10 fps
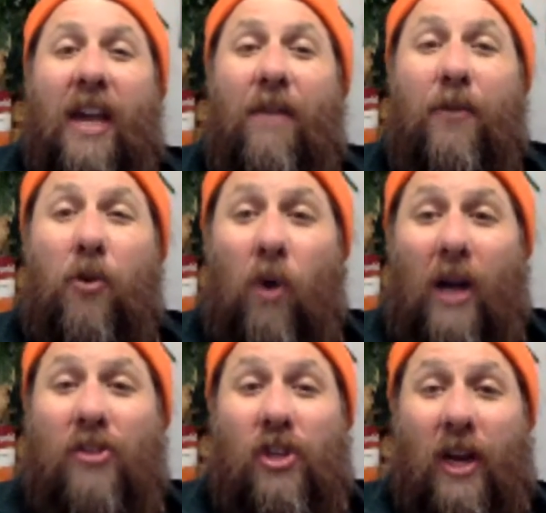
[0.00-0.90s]
If you're
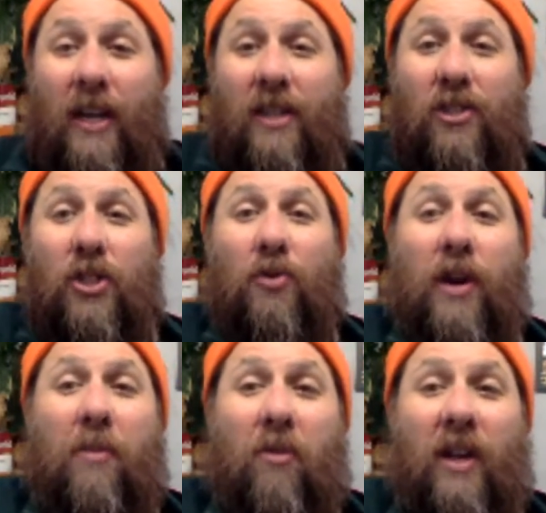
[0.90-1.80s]
watching on
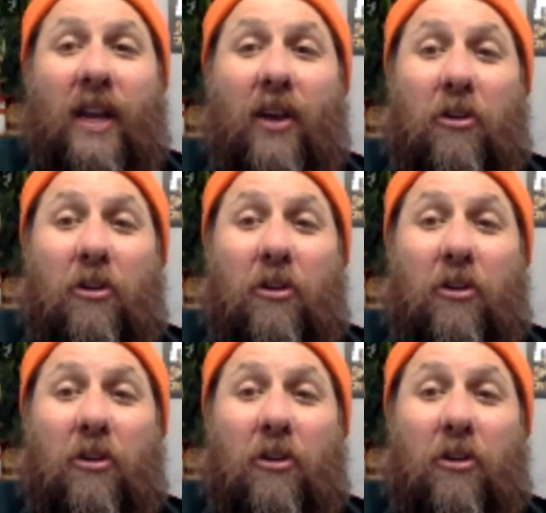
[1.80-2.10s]
Instagram right now,